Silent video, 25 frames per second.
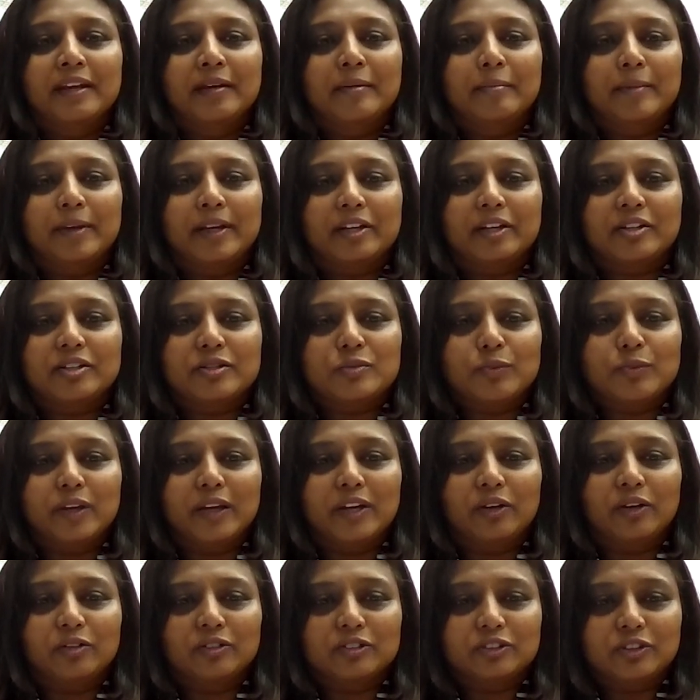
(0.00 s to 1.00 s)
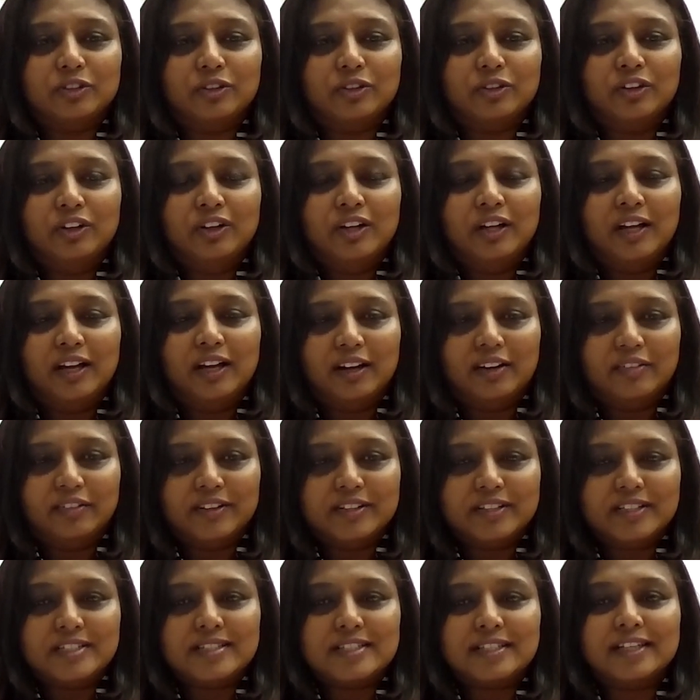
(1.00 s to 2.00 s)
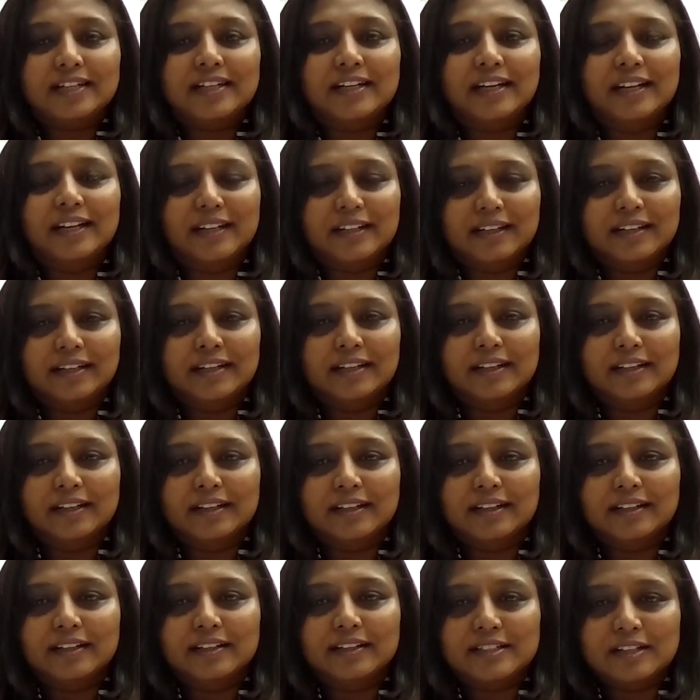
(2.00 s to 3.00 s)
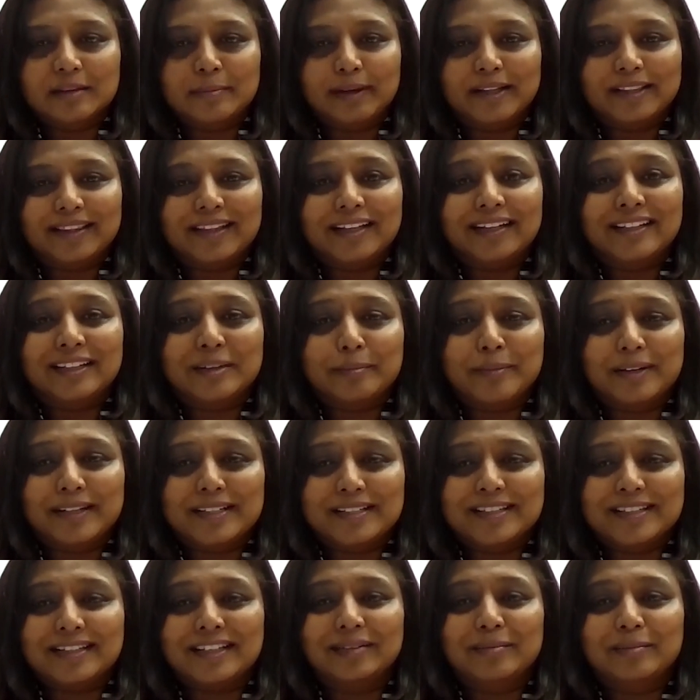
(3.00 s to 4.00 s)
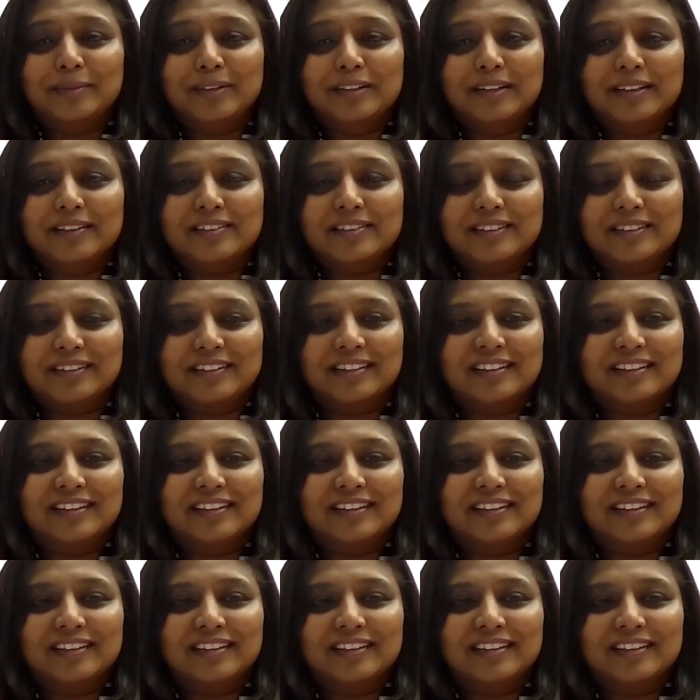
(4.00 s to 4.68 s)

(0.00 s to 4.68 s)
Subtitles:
because we are also registered under the Jabatan Kebajikan Malaysia.